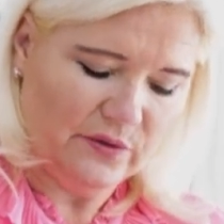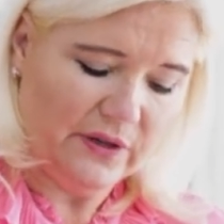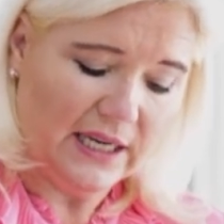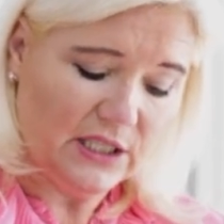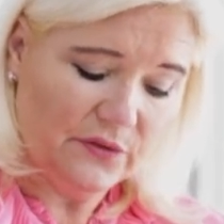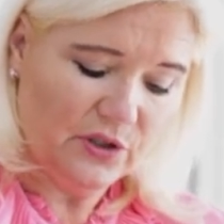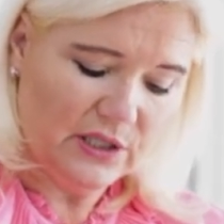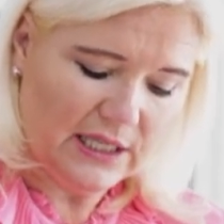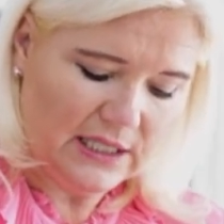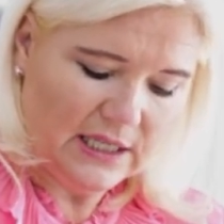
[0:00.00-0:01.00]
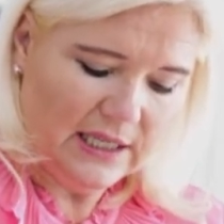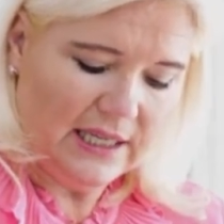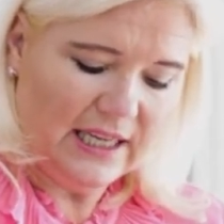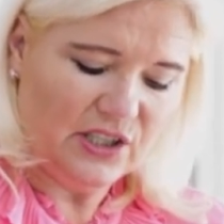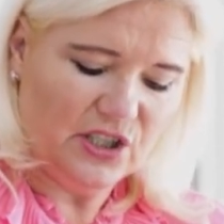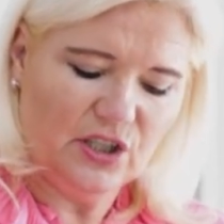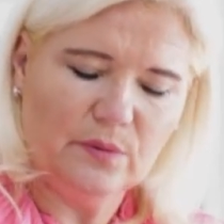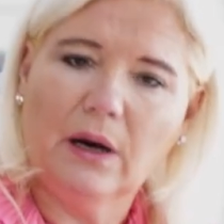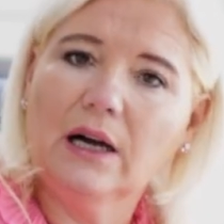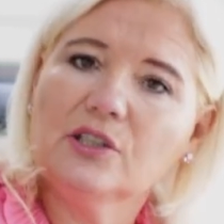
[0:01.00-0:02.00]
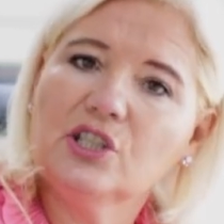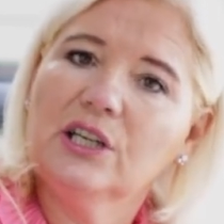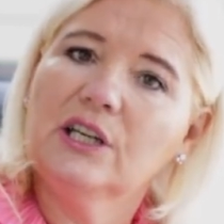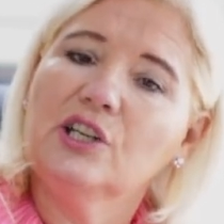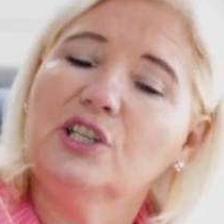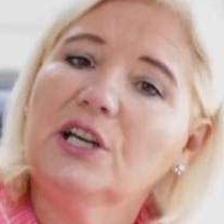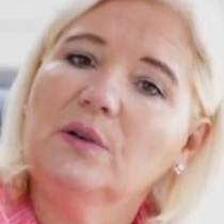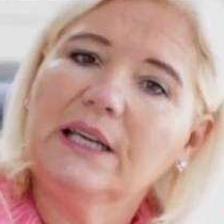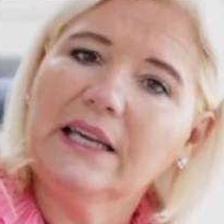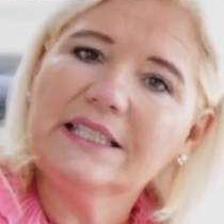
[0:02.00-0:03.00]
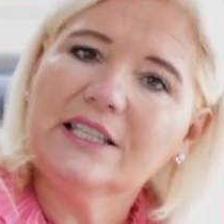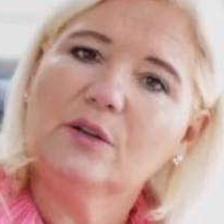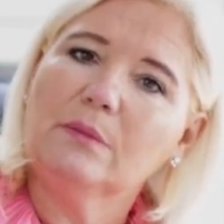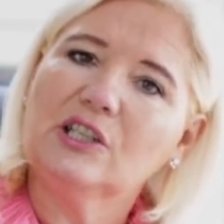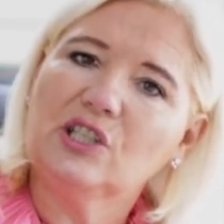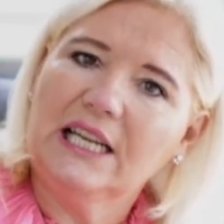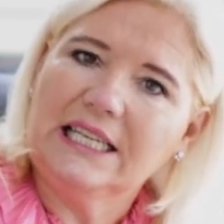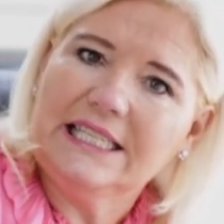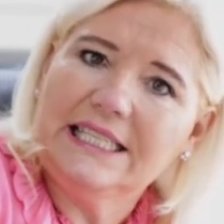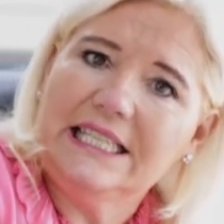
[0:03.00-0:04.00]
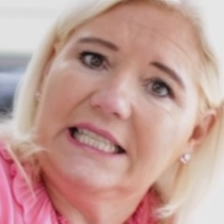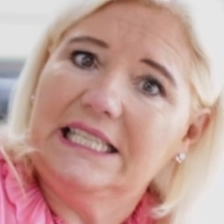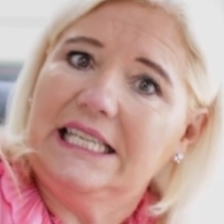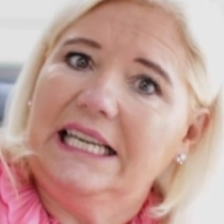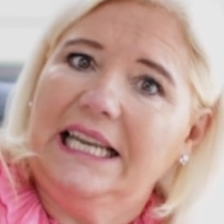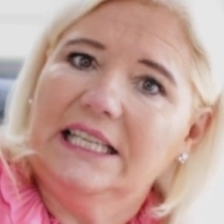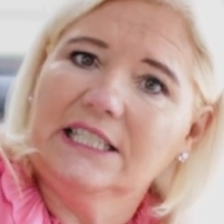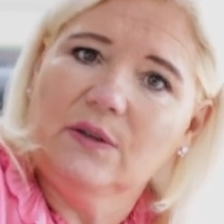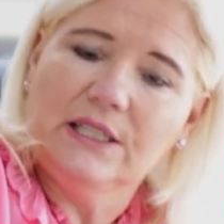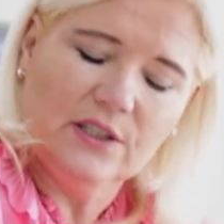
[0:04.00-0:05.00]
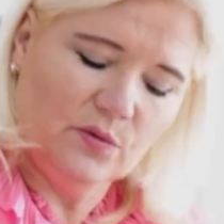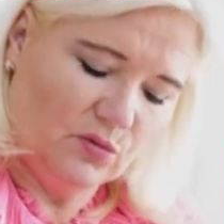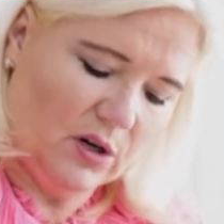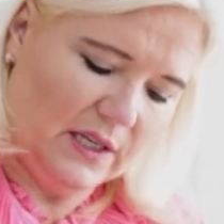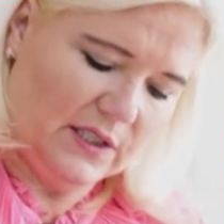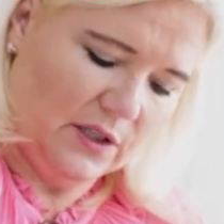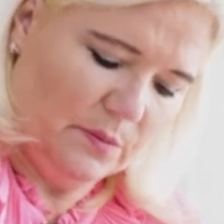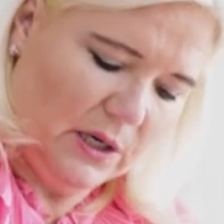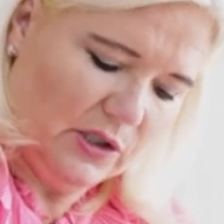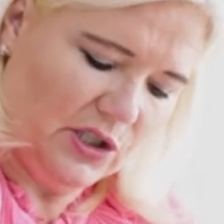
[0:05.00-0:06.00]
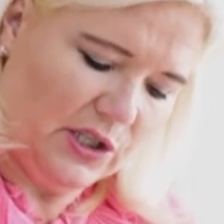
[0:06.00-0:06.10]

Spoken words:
In fact, if you knead it too much, you don't get so much elasticity in it, so it doesn't rise so much.